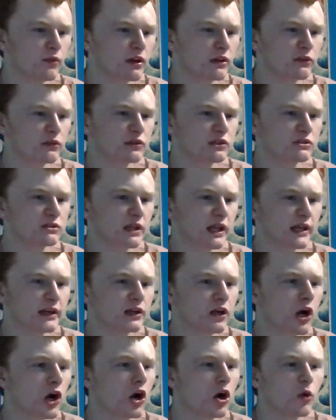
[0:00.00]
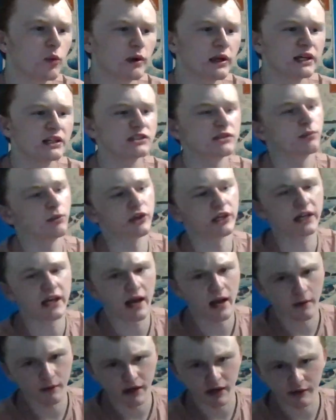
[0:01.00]
Whether it's like, oh, he gets him with a
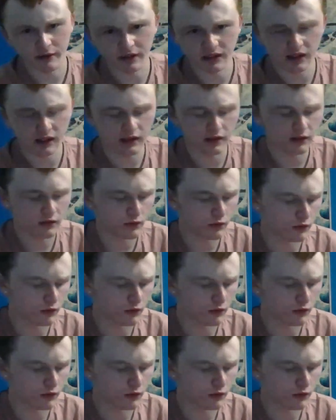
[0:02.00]
count out again,